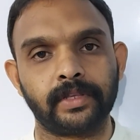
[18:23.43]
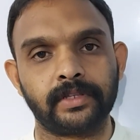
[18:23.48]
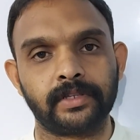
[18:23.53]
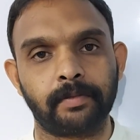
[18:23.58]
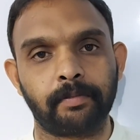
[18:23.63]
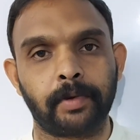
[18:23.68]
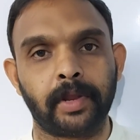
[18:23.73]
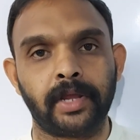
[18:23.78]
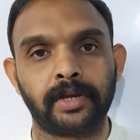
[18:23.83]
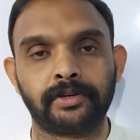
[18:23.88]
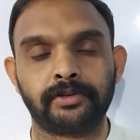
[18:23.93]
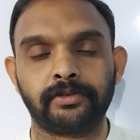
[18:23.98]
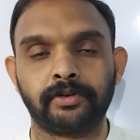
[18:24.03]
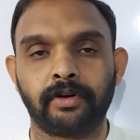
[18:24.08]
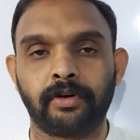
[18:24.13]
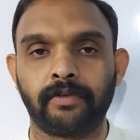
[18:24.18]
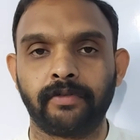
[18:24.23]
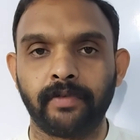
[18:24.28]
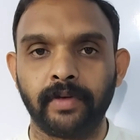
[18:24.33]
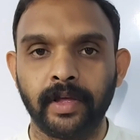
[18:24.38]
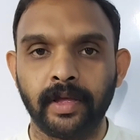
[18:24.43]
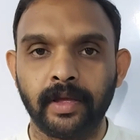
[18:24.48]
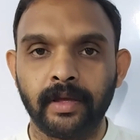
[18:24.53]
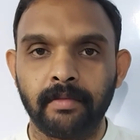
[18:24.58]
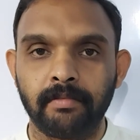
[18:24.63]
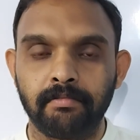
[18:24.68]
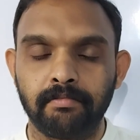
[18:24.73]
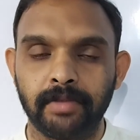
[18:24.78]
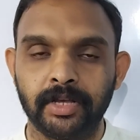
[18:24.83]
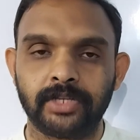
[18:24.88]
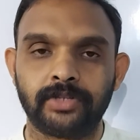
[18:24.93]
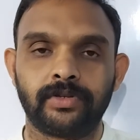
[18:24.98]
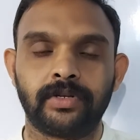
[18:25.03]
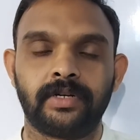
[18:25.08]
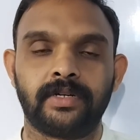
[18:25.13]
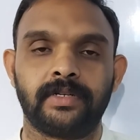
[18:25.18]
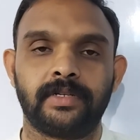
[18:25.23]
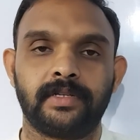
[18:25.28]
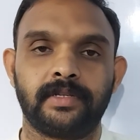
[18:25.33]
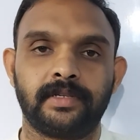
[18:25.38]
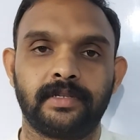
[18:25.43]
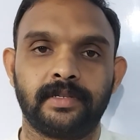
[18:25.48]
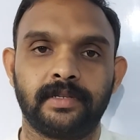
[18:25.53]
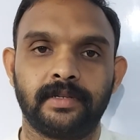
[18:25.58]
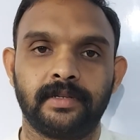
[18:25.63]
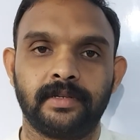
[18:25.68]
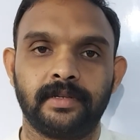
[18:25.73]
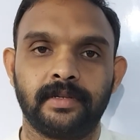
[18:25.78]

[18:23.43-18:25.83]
separation of mixtures.